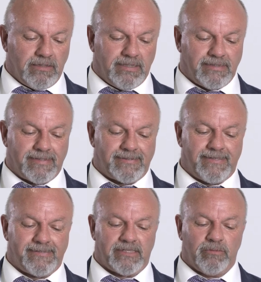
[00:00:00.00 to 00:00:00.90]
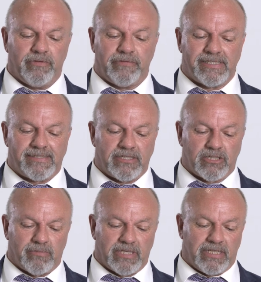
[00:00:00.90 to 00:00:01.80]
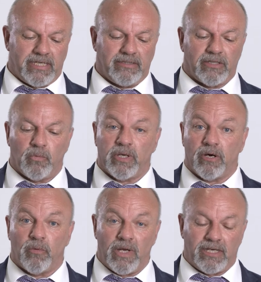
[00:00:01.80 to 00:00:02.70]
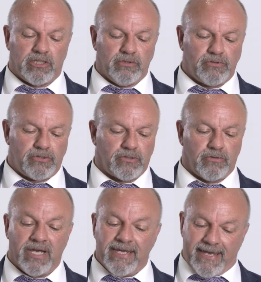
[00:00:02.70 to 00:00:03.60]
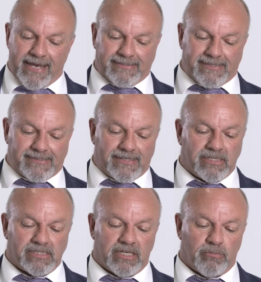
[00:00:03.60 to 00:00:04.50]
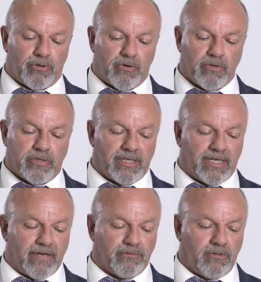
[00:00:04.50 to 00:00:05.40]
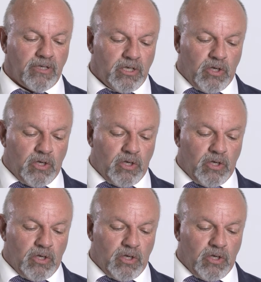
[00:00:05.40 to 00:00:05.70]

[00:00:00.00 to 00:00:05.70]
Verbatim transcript: It is a system of decision making that we are well used to exercising at parochial level,